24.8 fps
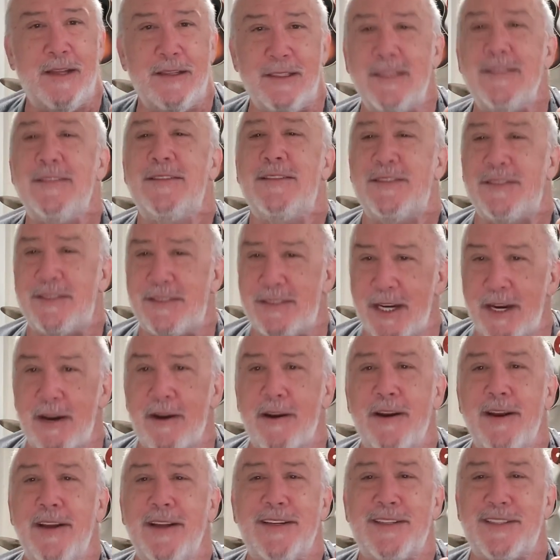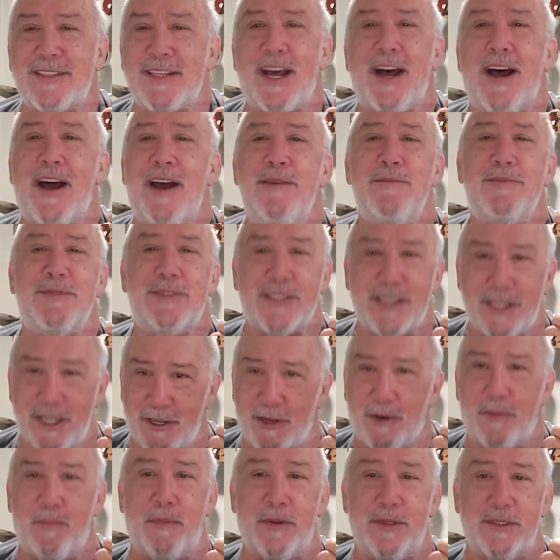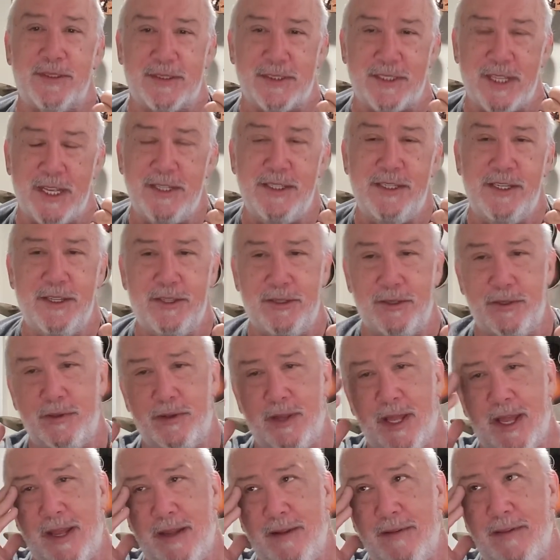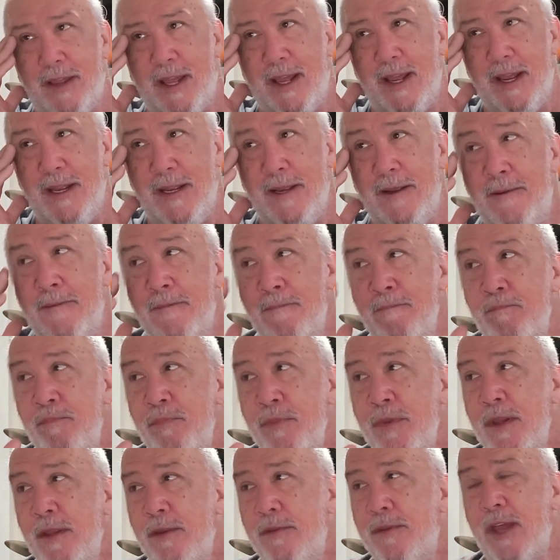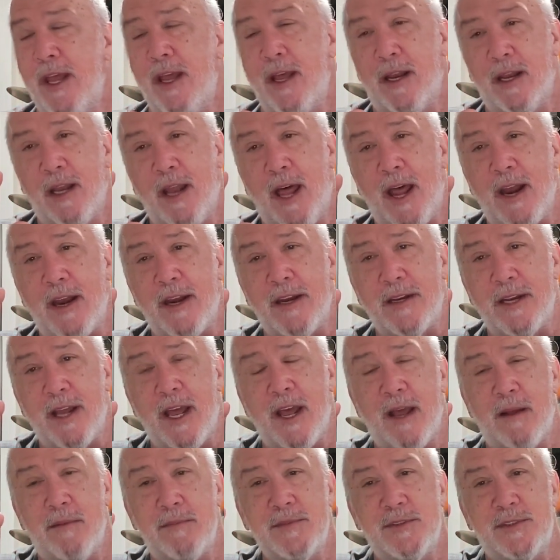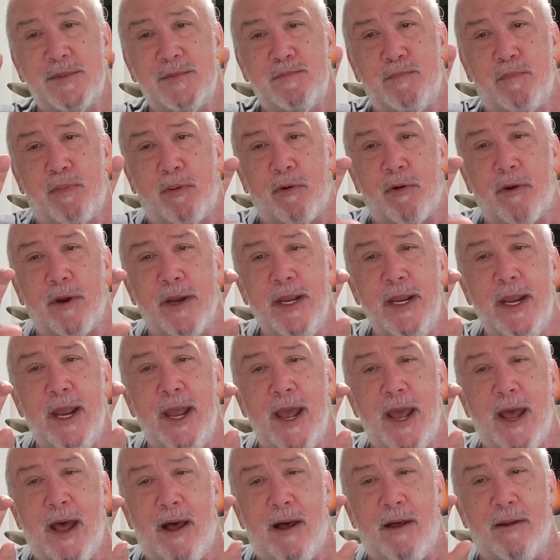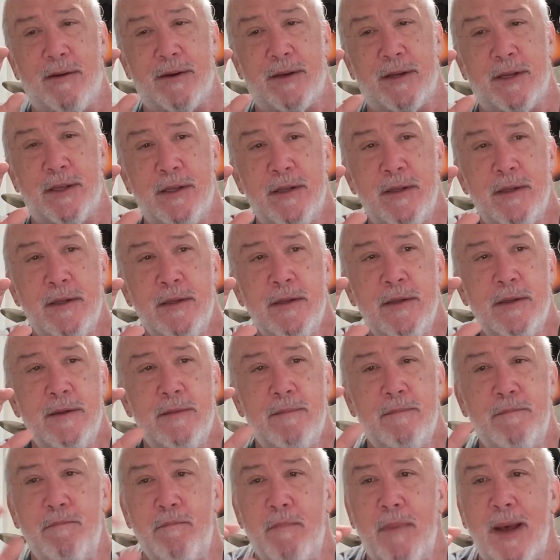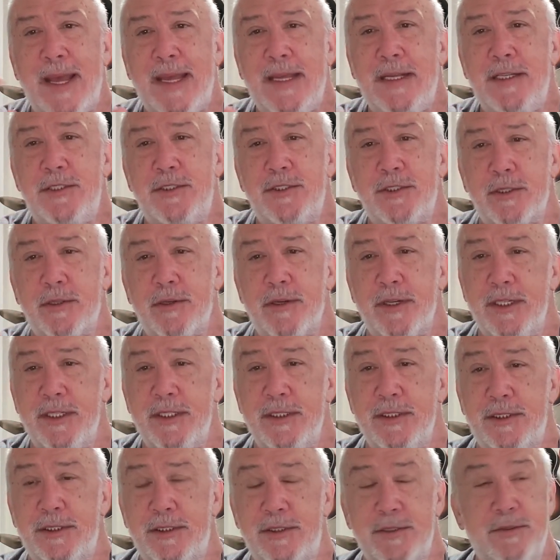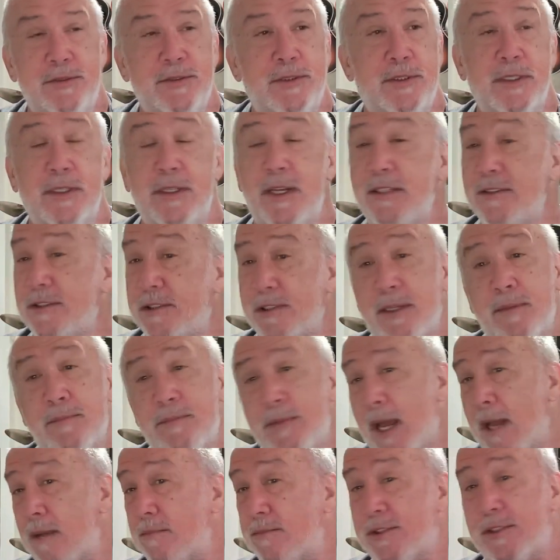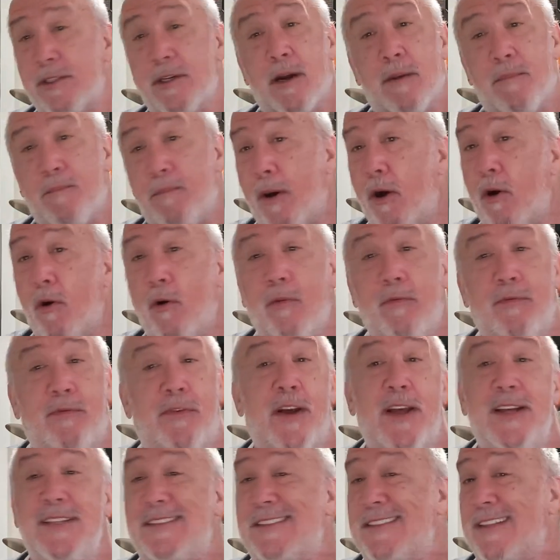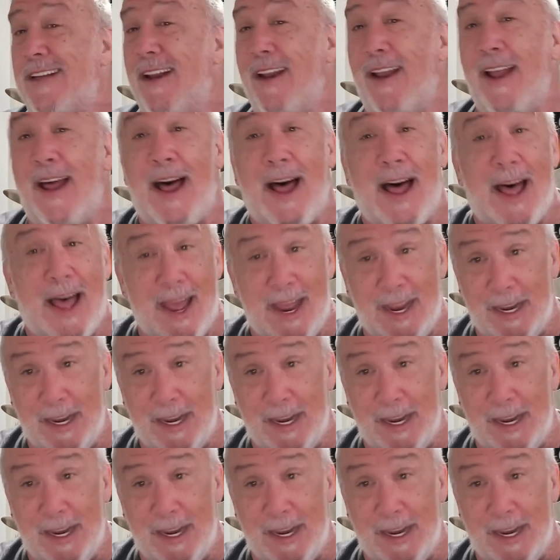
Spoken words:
Stereotypes help us. They do. They a lot of times bring out major issues, and sometimes they're a bold-faced lie